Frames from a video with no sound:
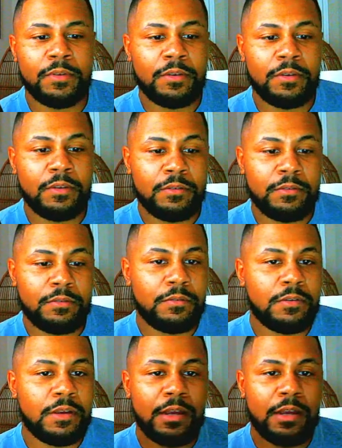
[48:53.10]
yeah,
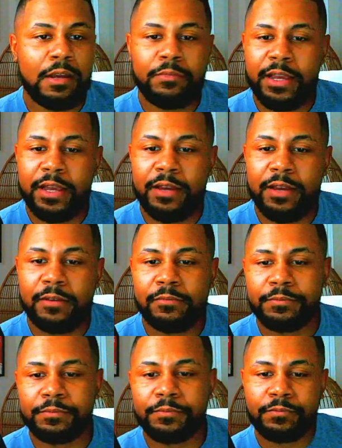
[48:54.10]

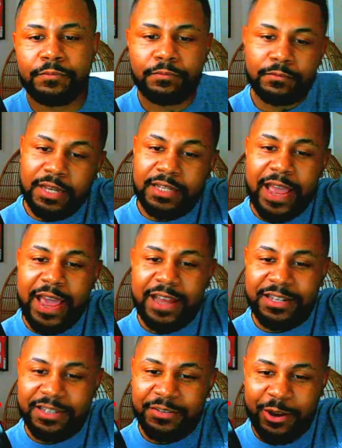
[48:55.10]
Addison went off
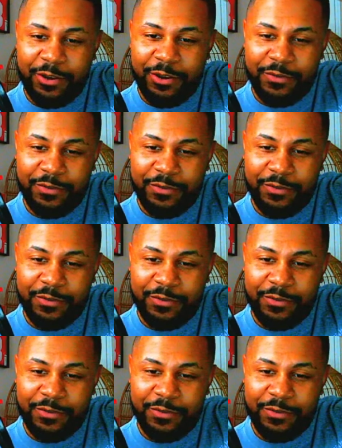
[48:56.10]
out of nowhere.